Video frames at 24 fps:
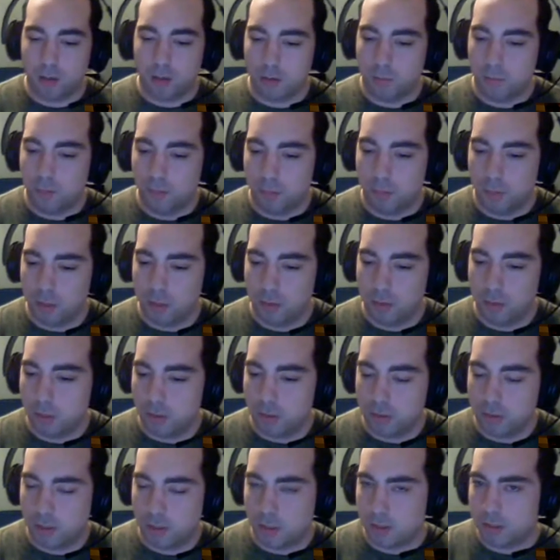You notice
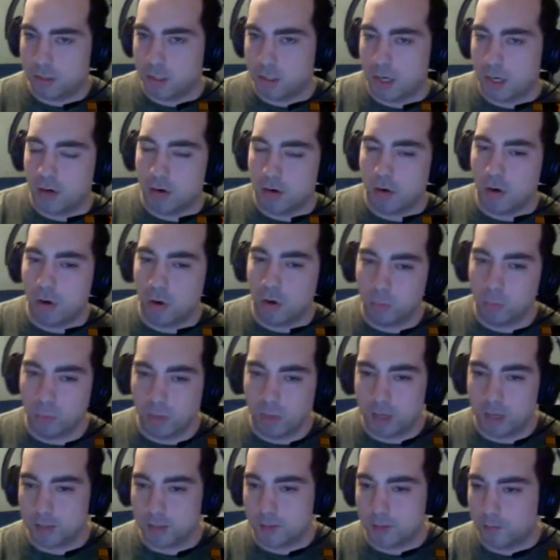the entire hallway
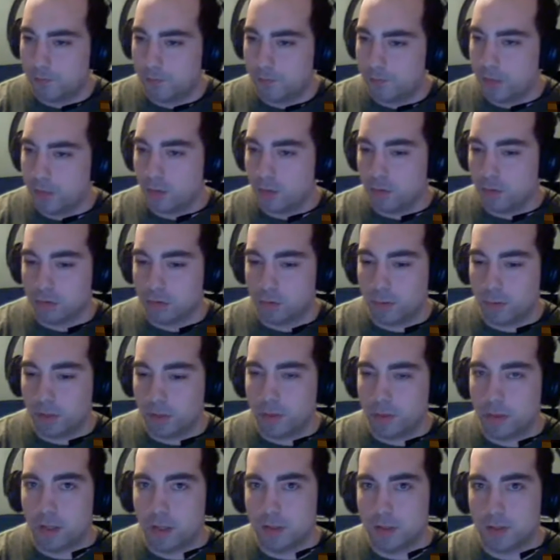is filled with
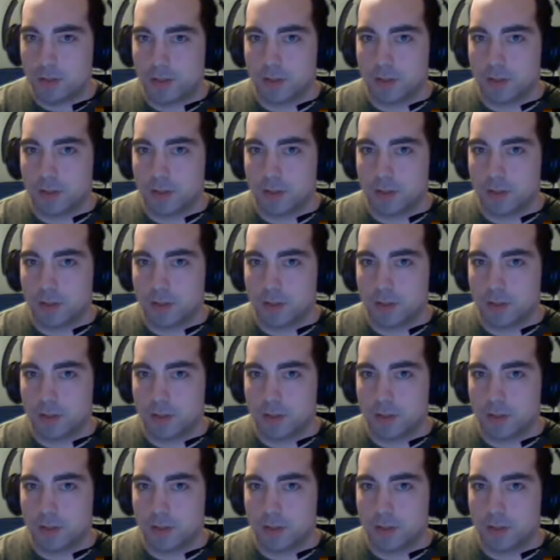these